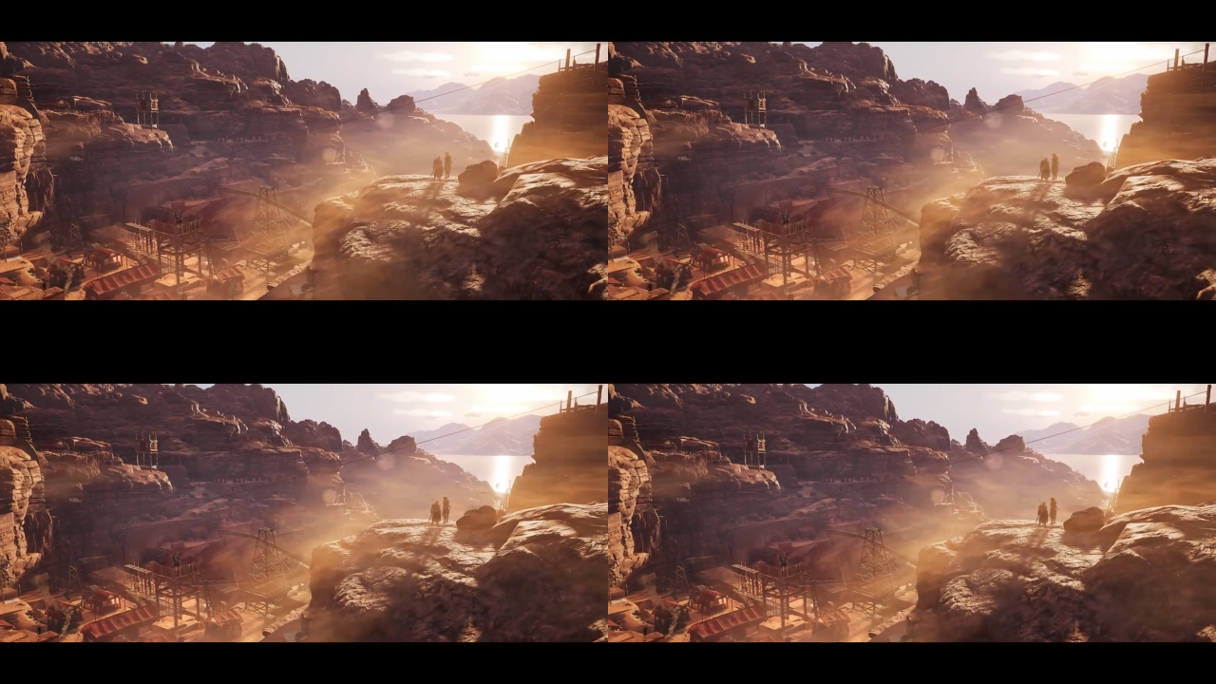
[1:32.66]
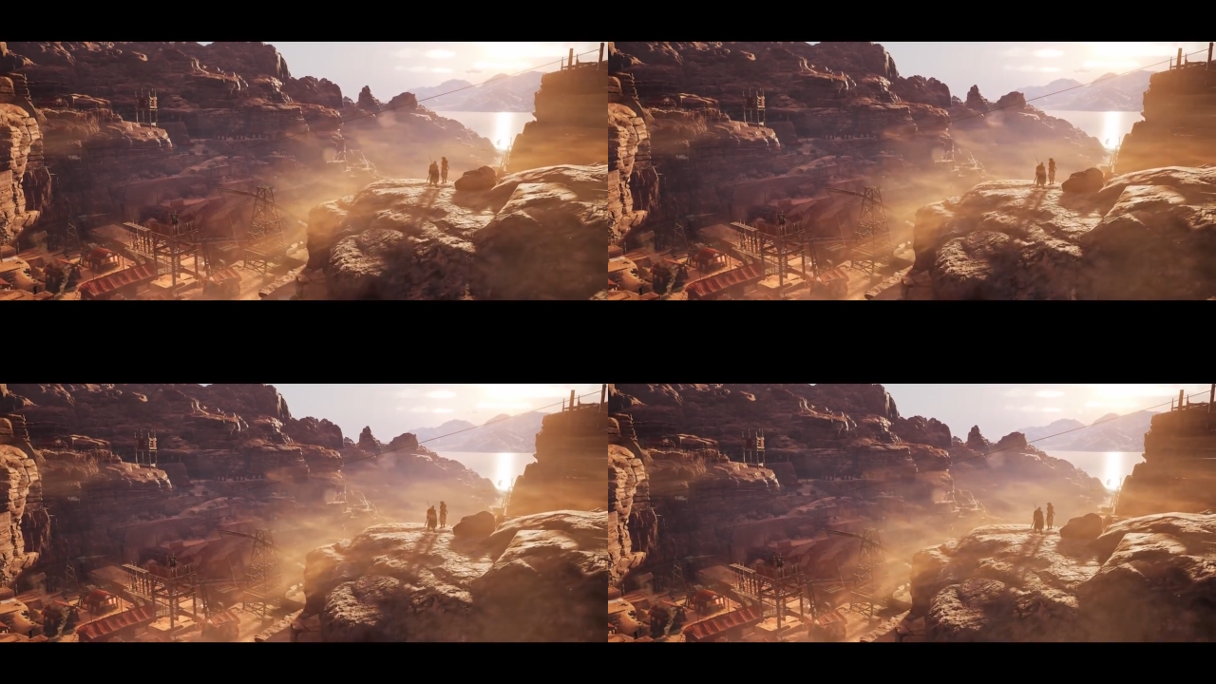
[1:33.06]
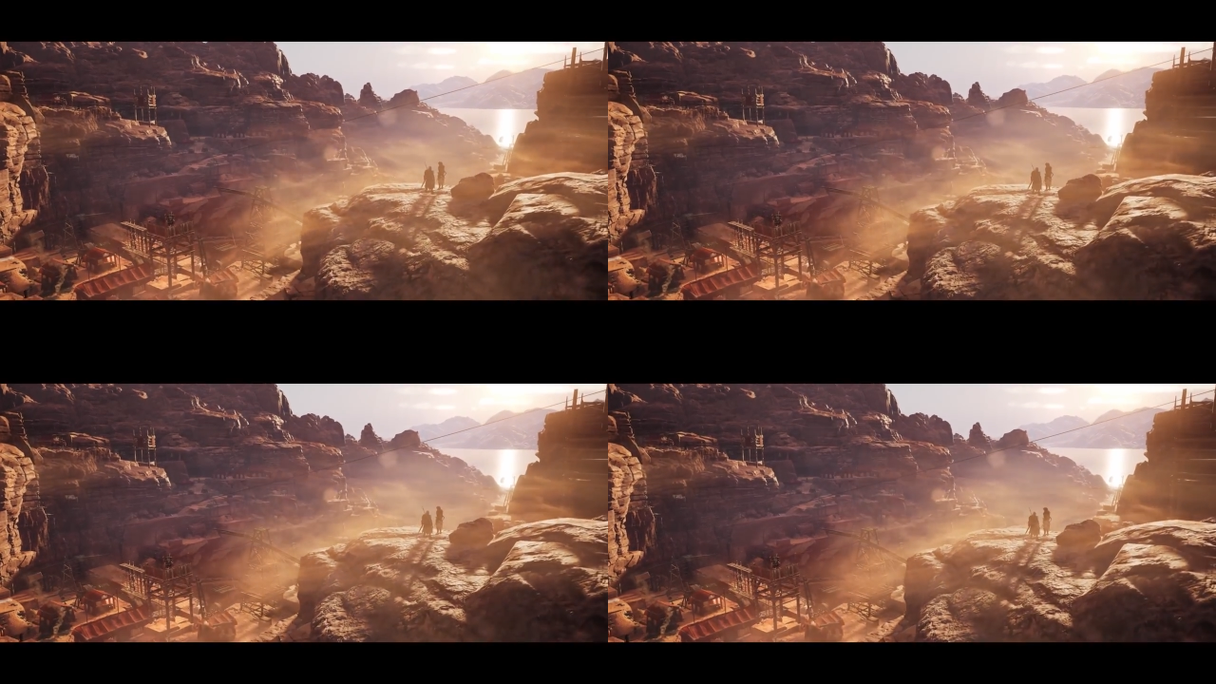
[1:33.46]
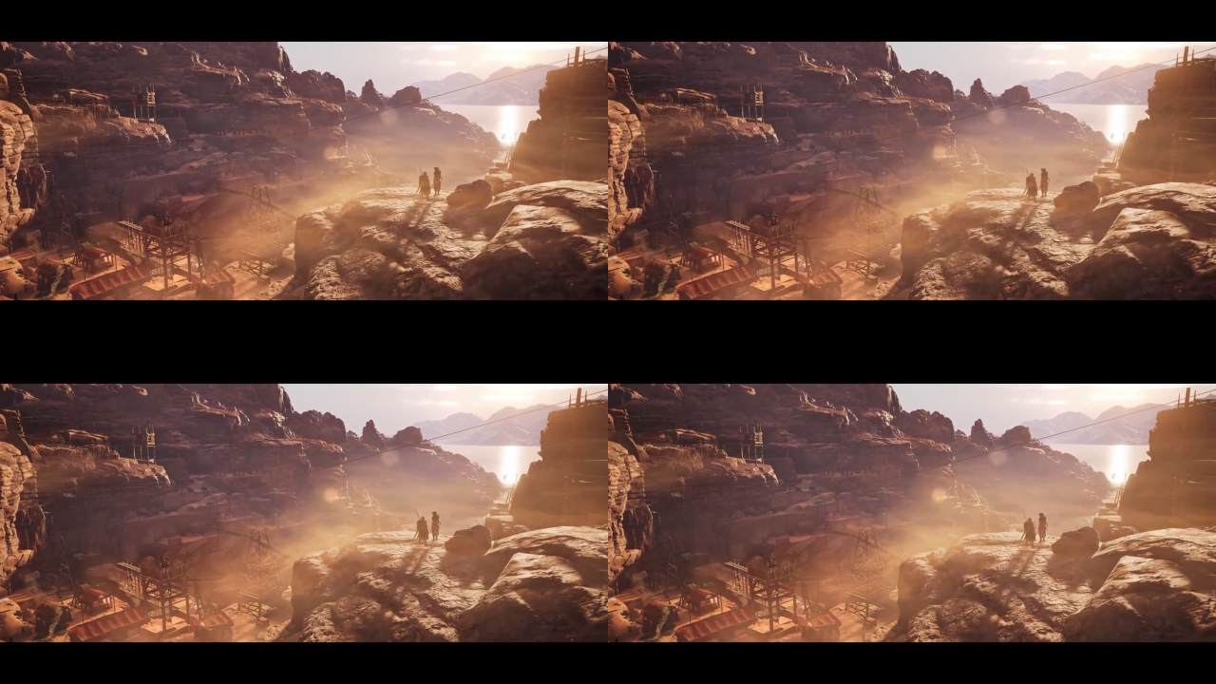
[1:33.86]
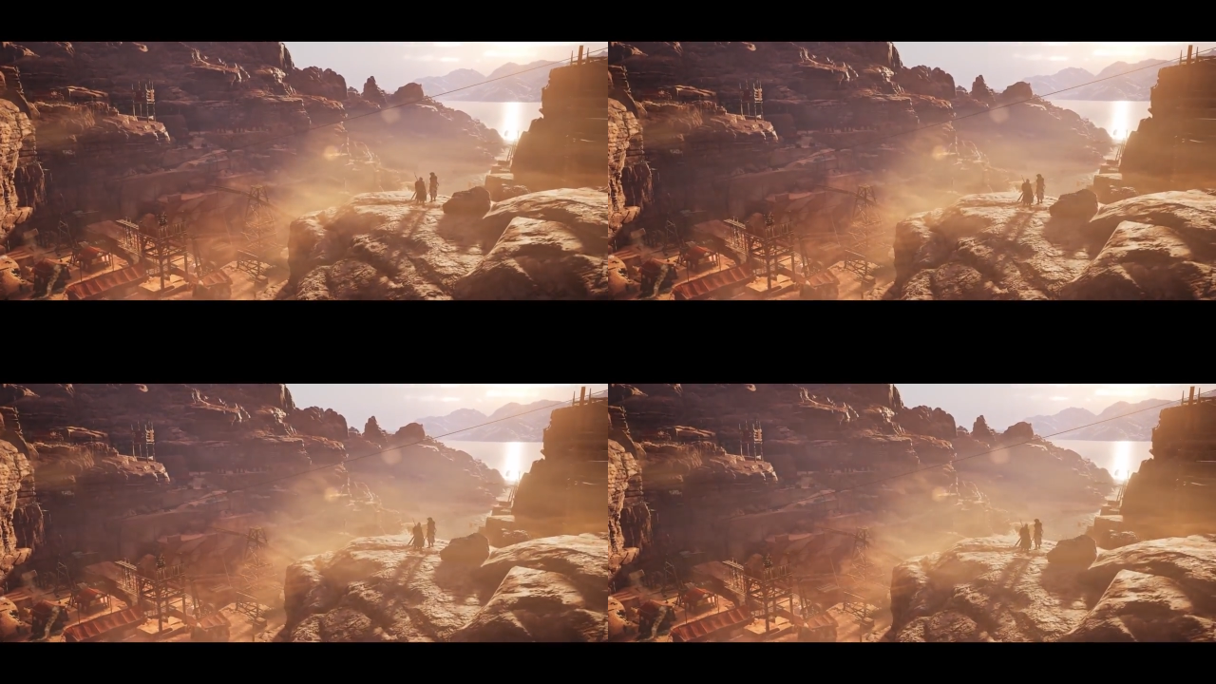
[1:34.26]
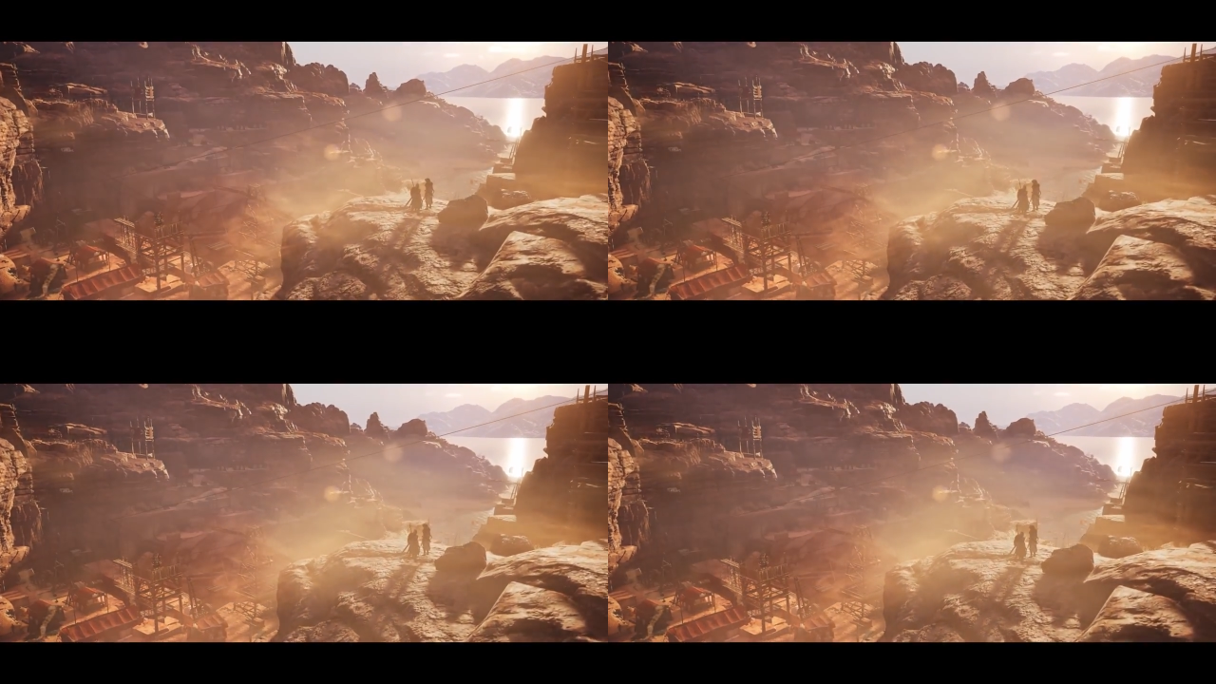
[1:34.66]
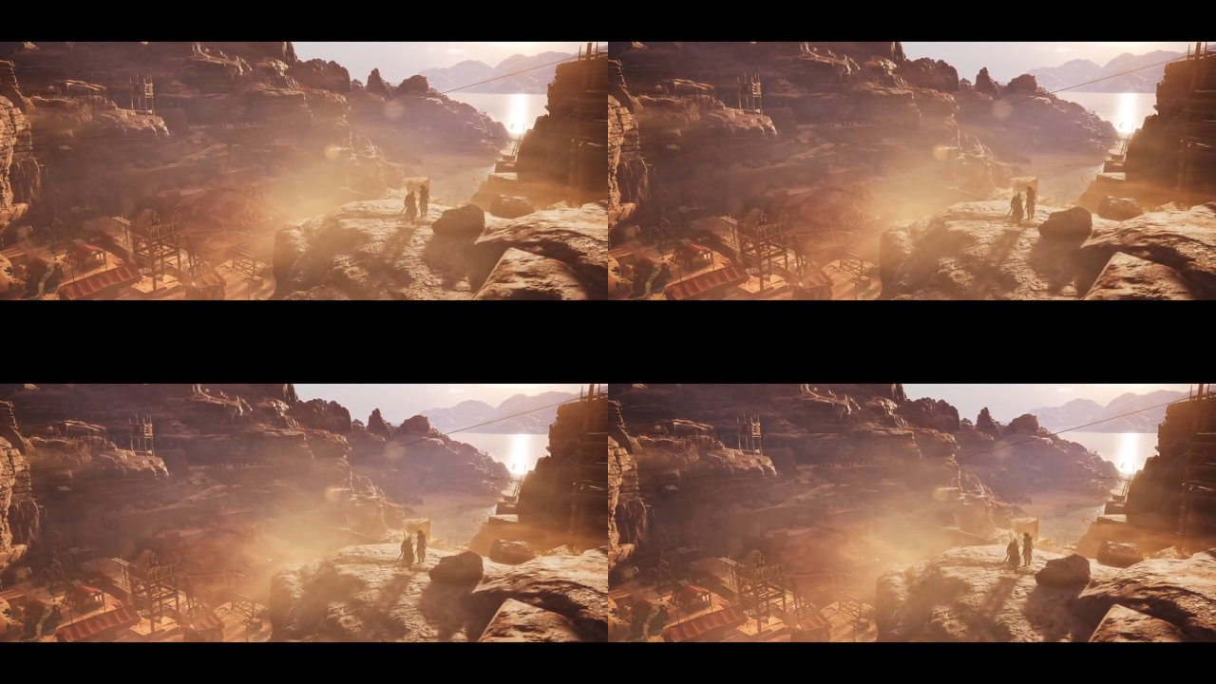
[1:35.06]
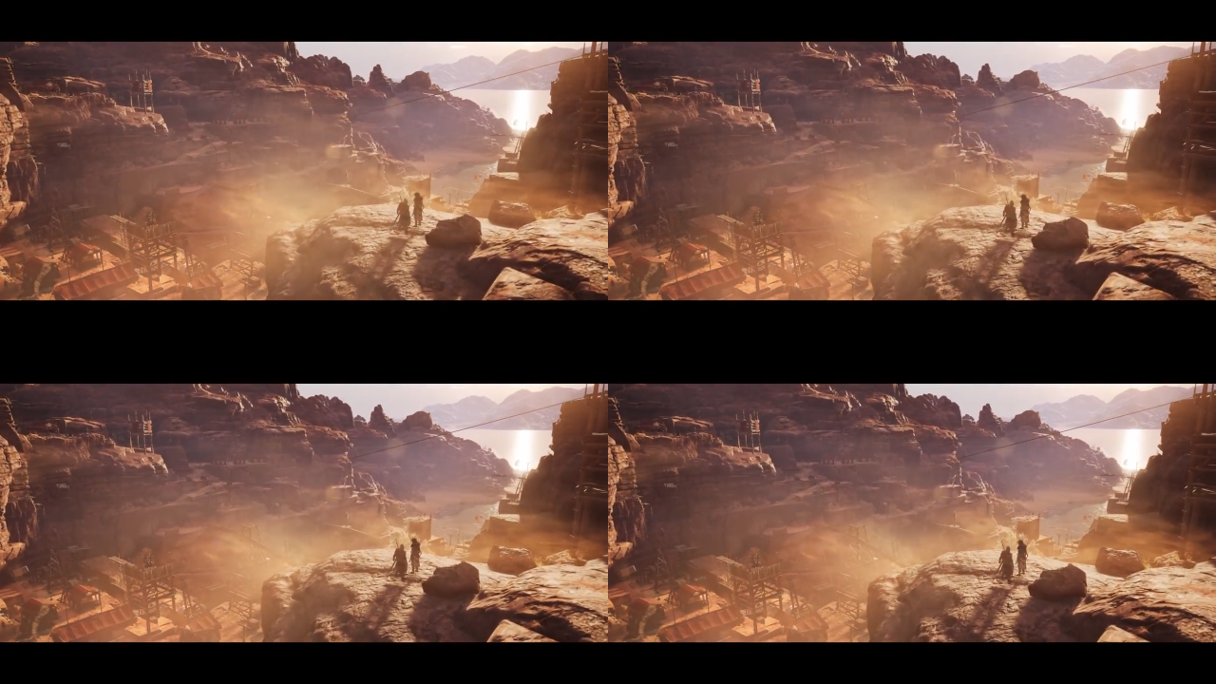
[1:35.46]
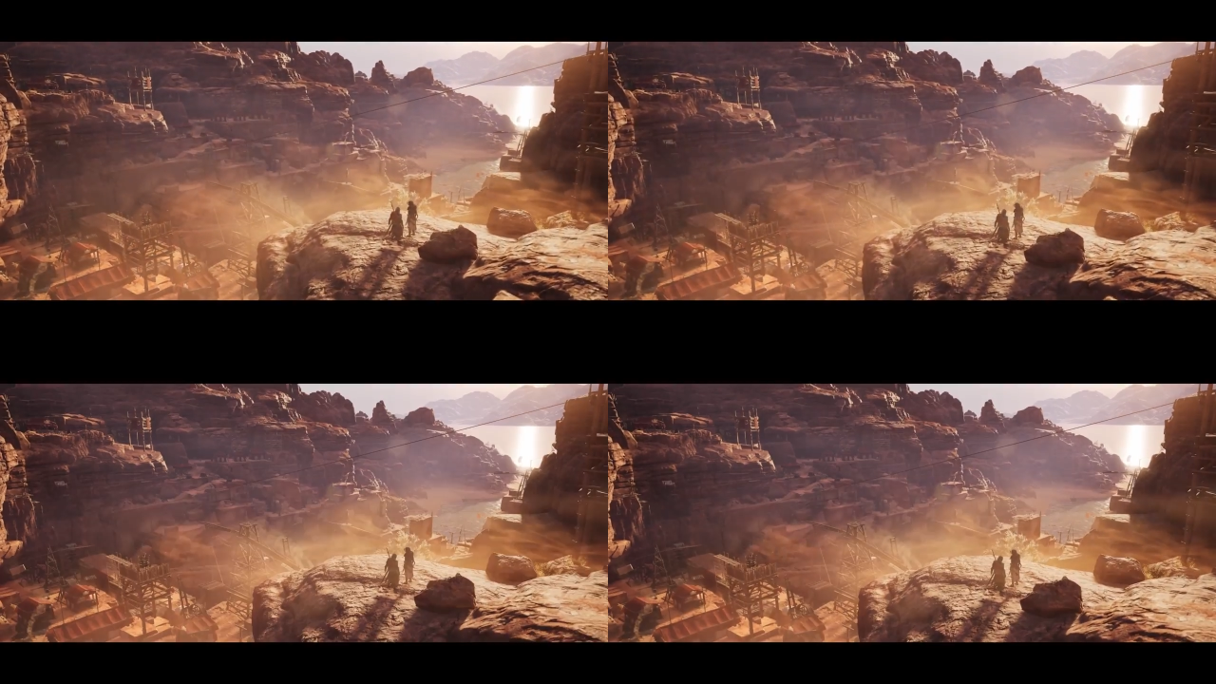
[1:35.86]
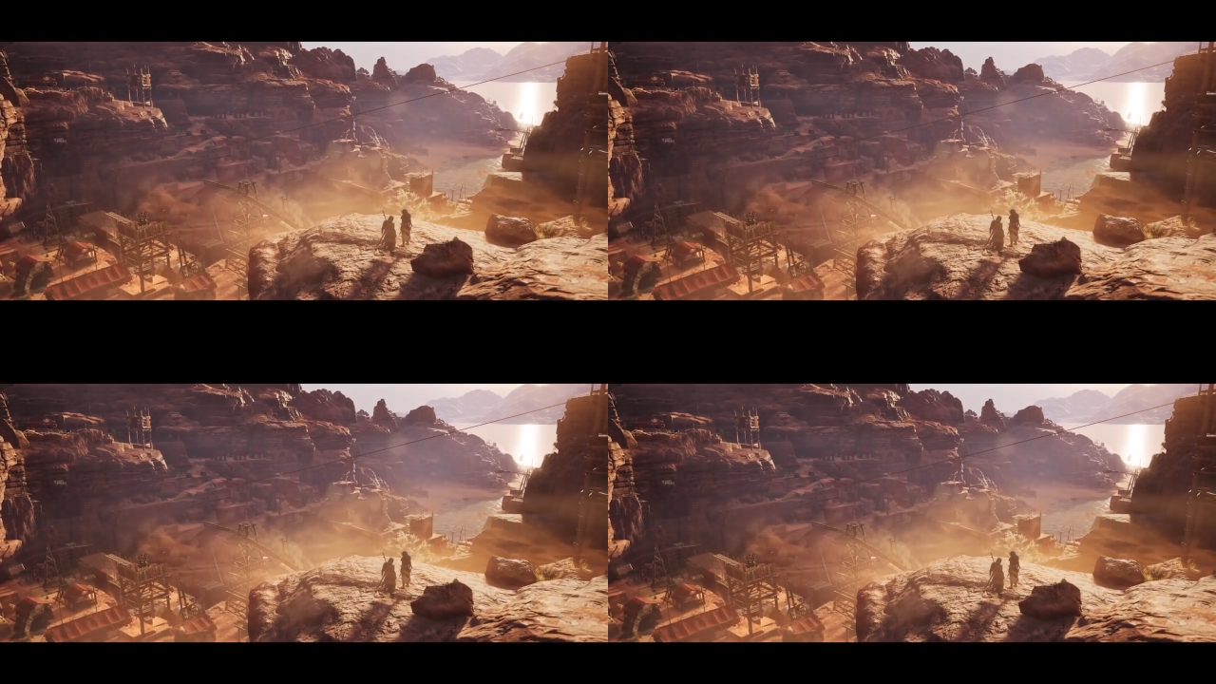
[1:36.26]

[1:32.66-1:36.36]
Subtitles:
Nobody's mouth can be seen.